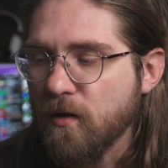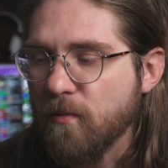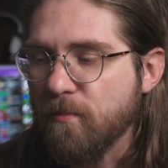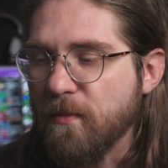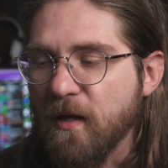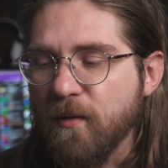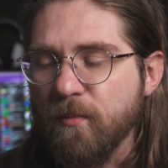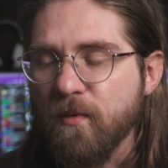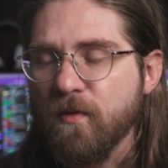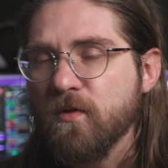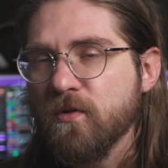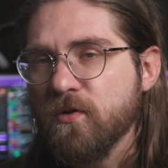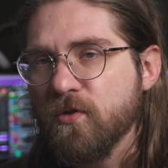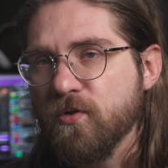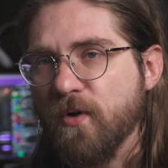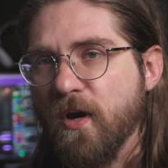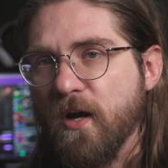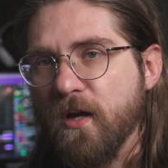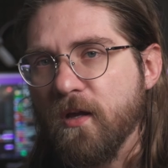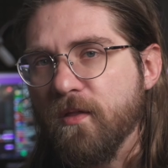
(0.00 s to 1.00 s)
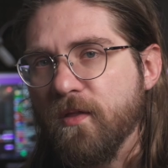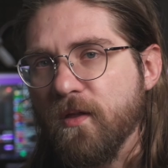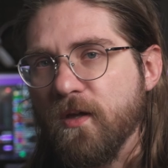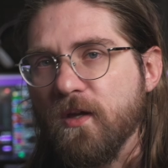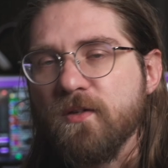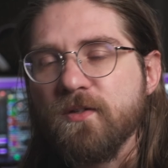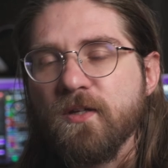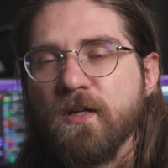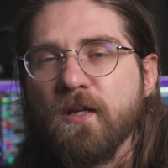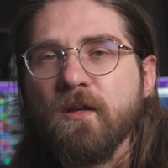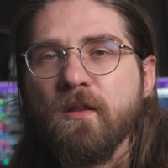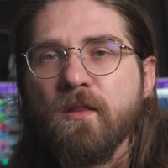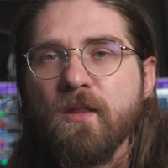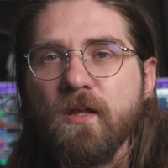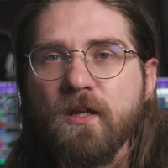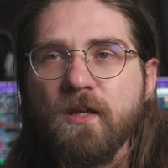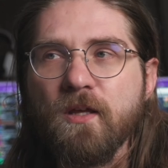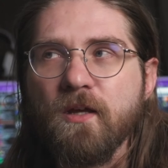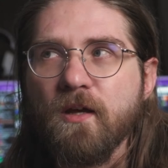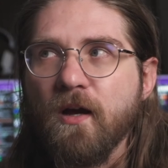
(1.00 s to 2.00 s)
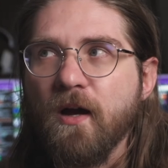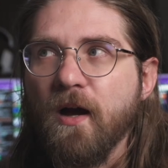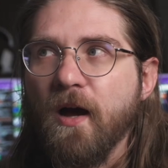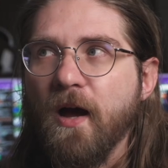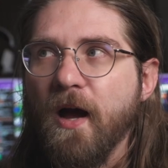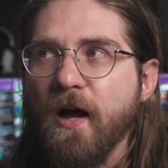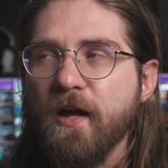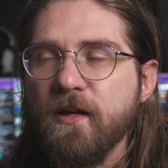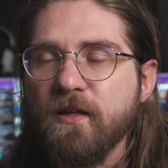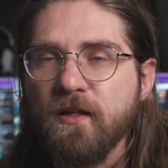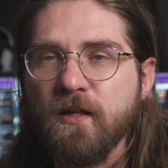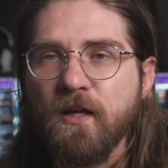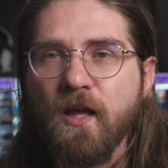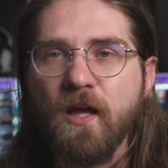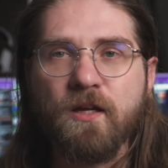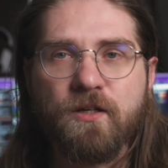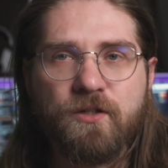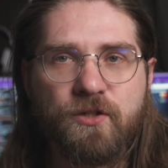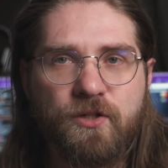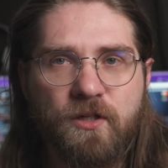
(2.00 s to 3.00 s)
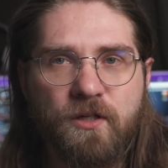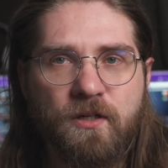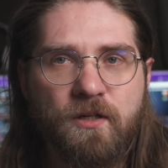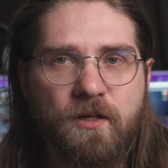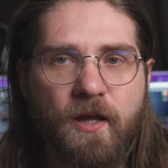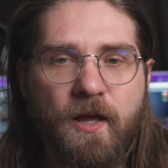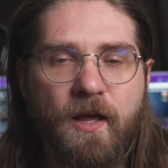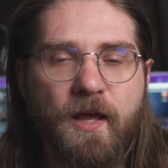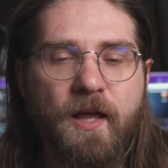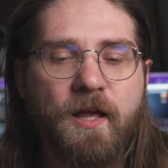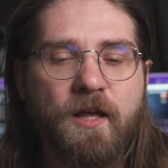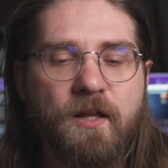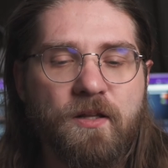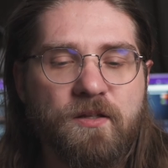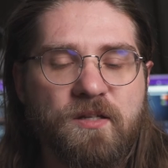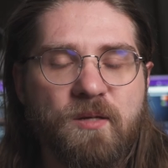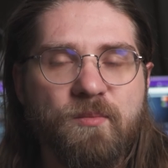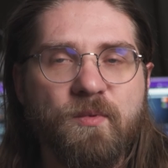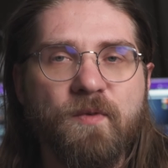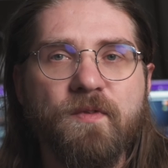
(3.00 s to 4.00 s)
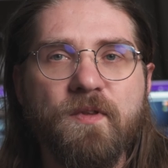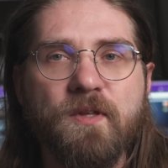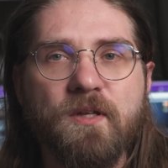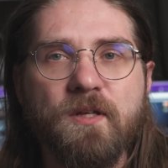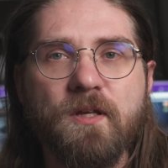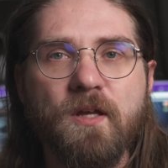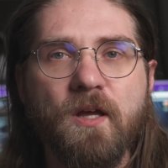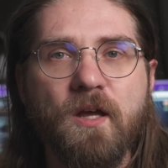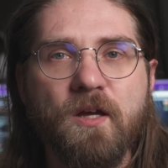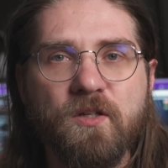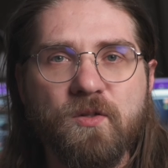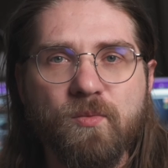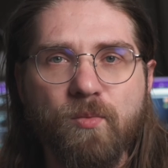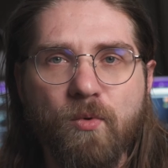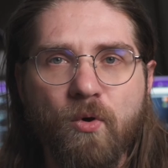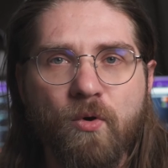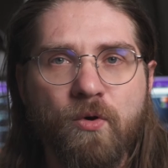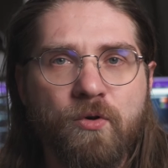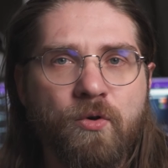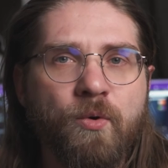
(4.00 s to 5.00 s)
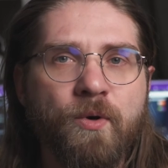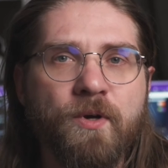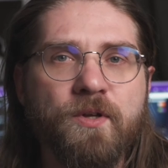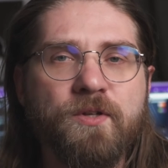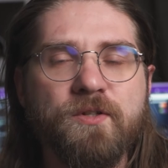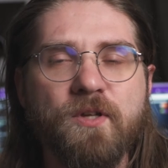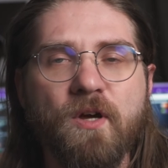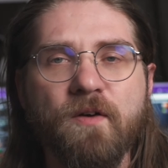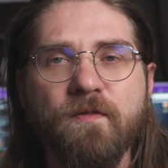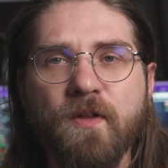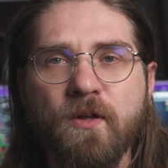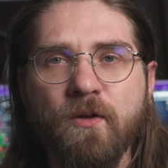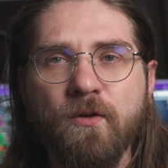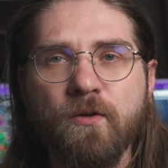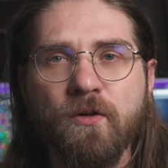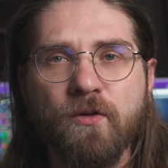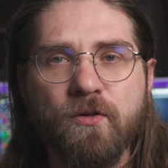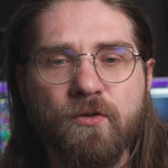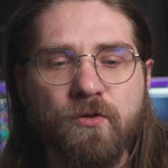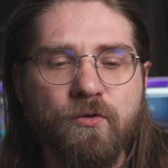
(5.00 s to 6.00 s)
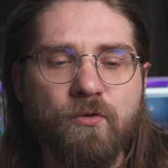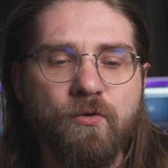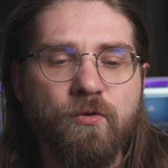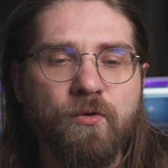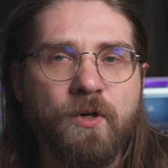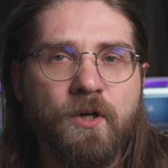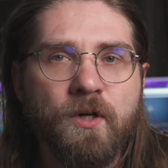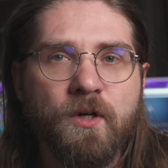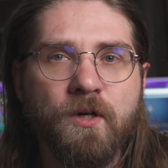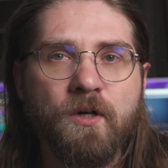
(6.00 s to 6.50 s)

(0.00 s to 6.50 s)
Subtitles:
Maybe the strength is in the ideation and some of the exploratory stuff that you can do